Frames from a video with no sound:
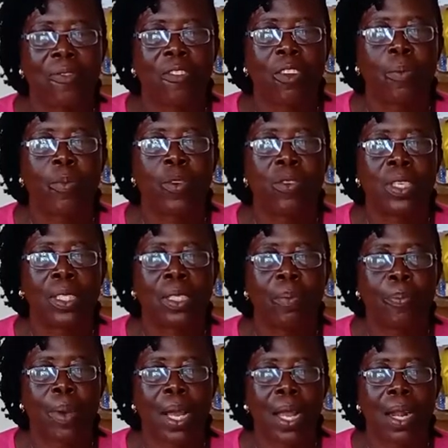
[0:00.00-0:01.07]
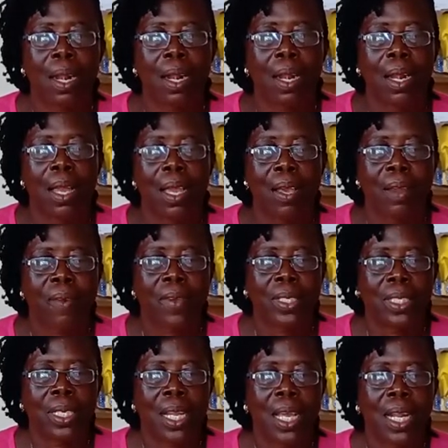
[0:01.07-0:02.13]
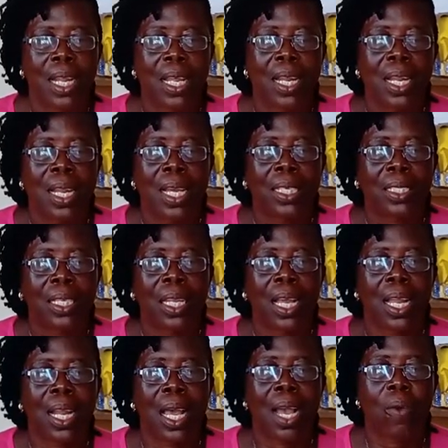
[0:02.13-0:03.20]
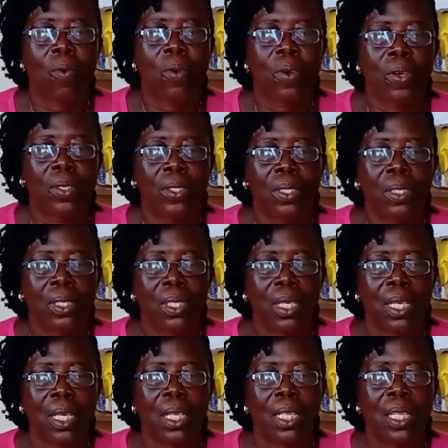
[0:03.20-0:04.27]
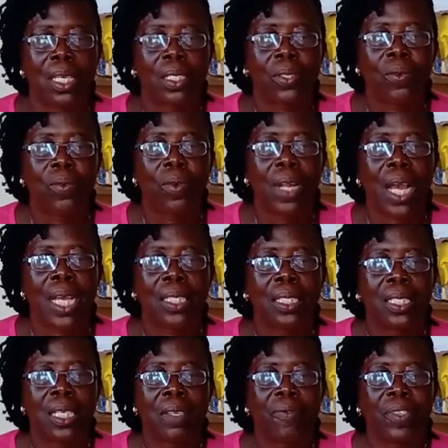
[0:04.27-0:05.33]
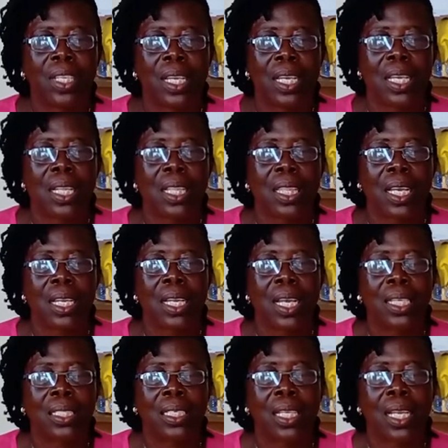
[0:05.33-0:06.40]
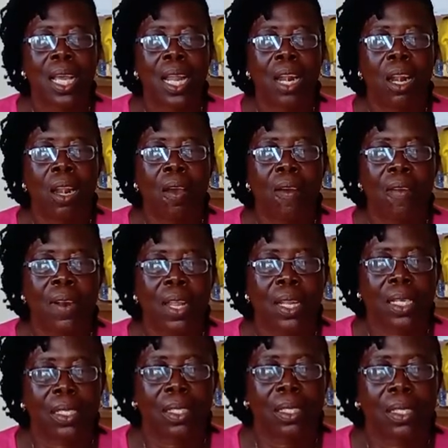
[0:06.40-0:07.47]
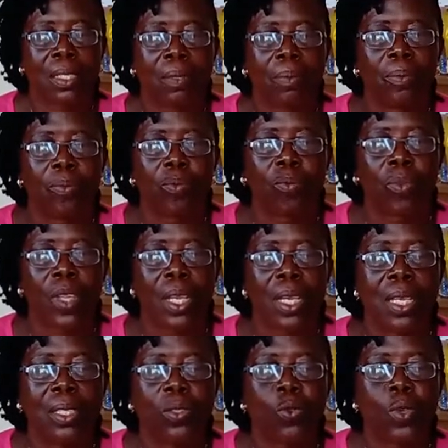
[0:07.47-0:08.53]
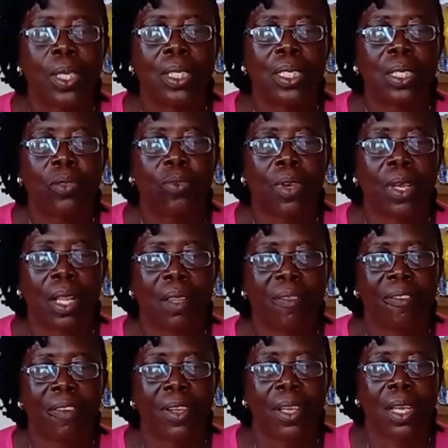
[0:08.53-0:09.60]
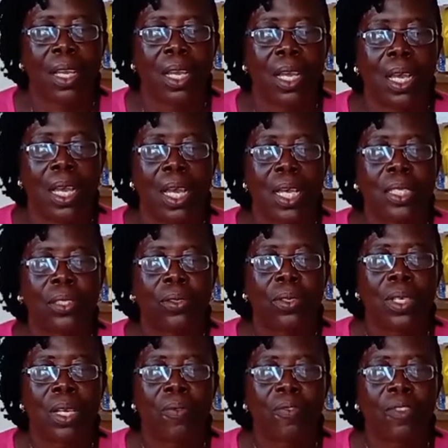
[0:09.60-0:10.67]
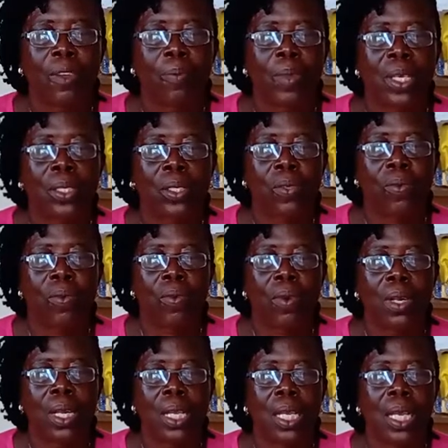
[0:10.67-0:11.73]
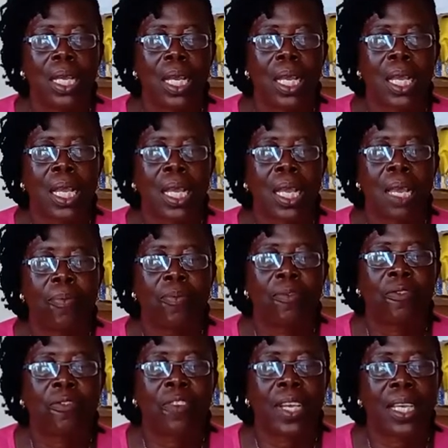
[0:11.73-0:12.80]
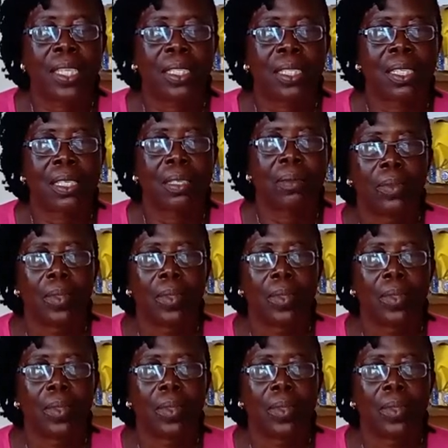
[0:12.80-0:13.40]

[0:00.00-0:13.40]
from municipal, regional and national awards, the school achieved international laureates. In 2012, a student from the school came first